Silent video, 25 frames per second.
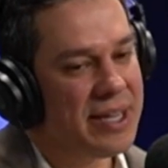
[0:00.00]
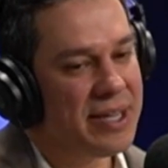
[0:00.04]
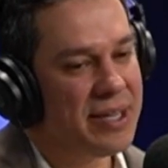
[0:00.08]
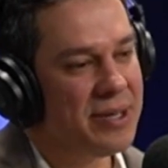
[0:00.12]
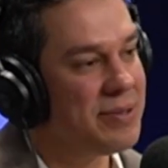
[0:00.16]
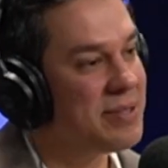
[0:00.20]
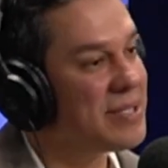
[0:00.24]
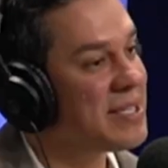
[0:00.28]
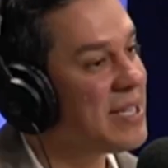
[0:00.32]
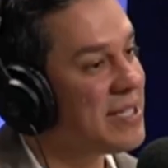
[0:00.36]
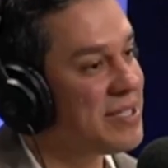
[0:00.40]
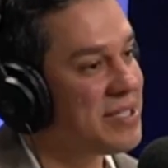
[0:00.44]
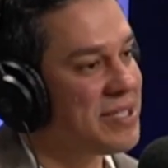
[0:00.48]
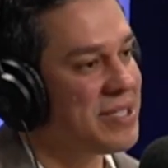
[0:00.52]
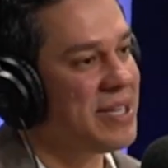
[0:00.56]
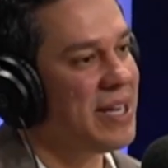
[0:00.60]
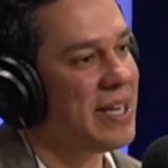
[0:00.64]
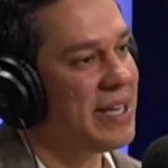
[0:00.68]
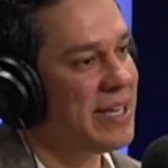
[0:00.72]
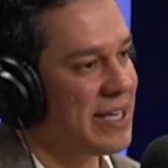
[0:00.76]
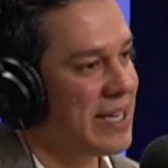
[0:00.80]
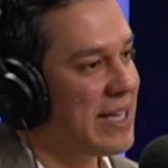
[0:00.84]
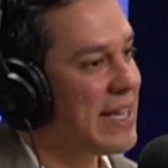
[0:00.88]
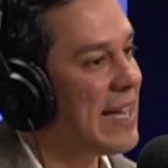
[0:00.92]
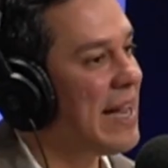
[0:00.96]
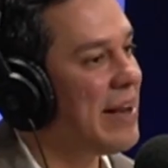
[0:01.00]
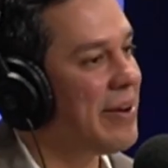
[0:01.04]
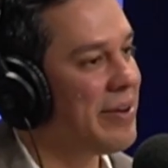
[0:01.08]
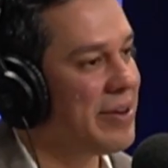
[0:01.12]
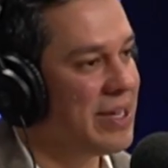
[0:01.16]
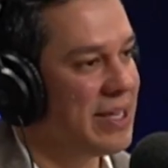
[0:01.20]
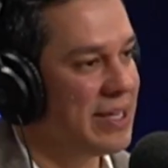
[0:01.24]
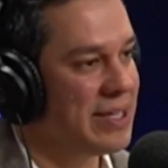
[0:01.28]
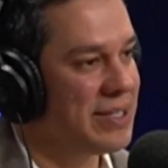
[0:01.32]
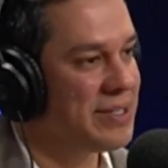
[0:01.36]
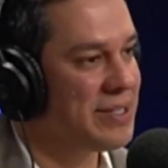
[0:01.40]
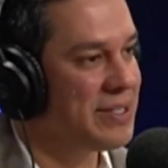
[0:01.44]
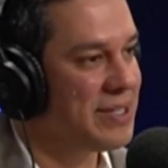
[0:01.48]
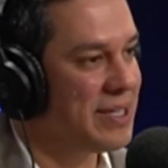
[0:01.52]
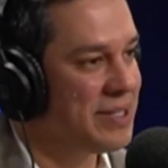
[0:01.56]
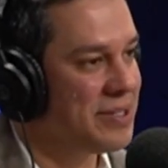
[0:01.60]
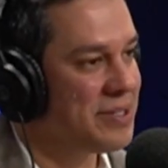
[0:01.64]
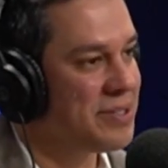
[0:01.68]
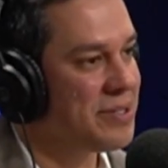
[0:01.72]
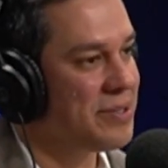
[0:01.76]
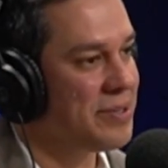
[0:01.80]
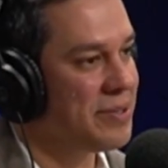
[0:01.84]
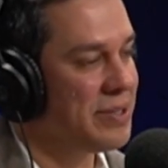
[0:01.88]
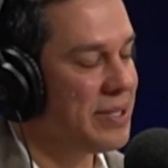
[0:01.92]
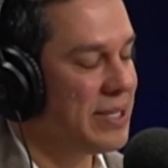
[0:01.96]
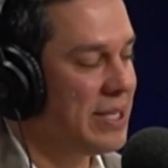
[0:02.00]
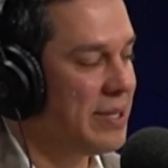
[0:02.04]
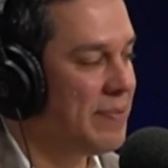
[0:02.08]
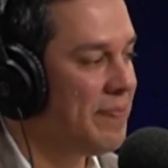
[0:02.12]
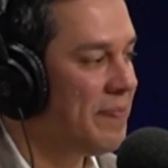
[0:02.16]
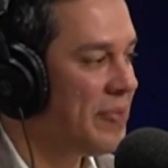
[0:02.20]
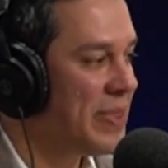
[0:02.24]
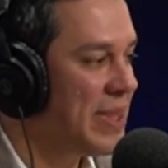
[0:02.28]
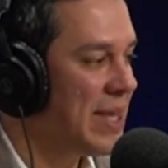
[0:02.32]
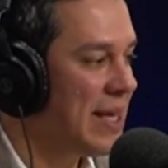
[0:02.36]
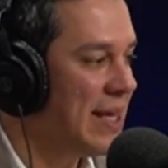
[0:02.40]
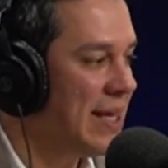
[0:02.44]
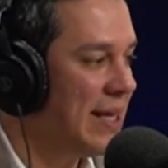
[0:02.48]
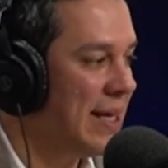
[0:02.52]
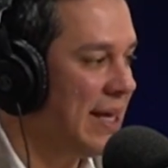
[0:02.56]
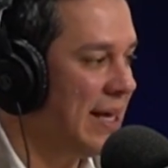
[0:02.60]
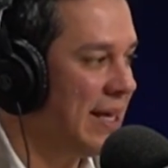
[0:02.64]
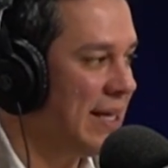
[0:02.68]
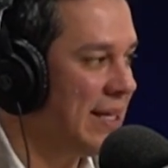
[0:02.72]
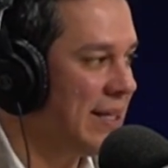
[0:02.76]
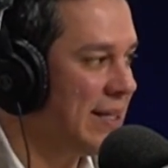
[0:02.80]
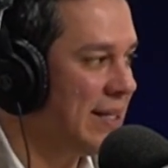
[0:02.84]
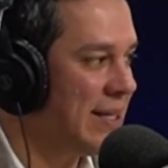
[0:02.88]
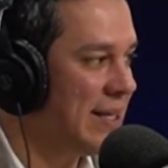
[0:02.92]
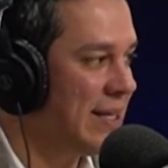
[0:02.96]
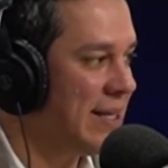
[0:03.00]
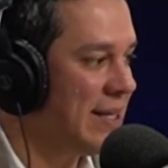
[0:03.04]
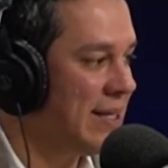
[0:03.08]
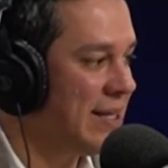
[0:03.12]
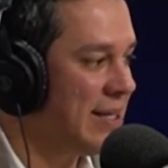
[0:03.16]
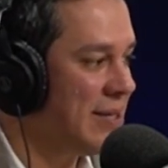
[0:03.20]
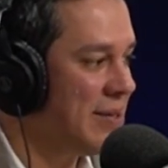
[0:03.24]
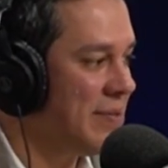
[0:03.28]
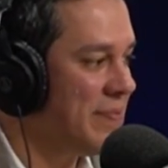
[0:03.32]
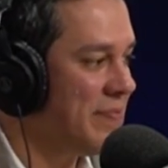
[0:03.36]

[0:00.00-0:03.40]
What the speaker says: You touched on accounting essentially. And